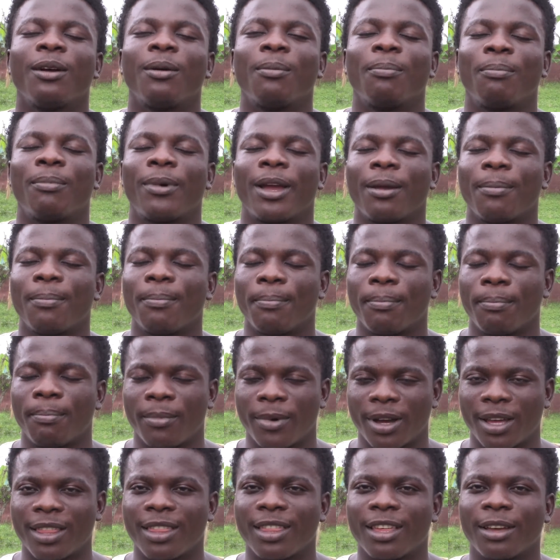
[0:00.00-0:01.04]
my
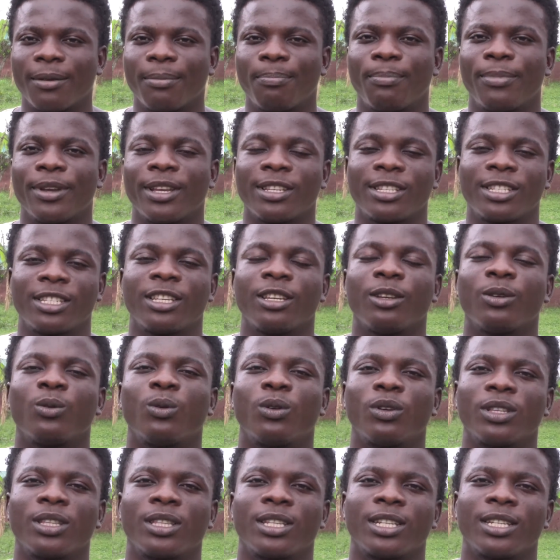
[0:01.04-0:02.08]
mother per se
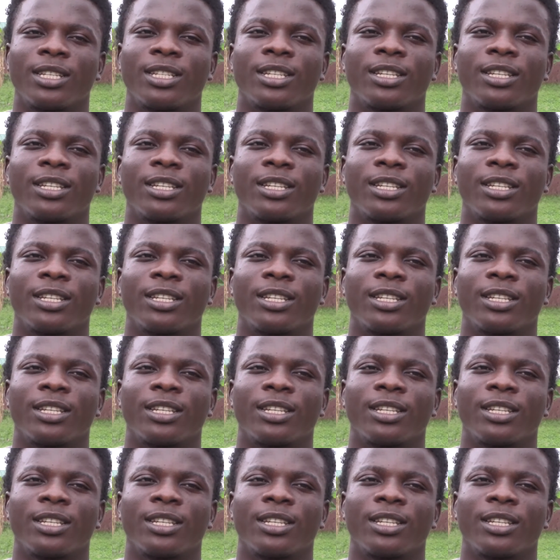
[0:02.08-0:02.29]
wanted,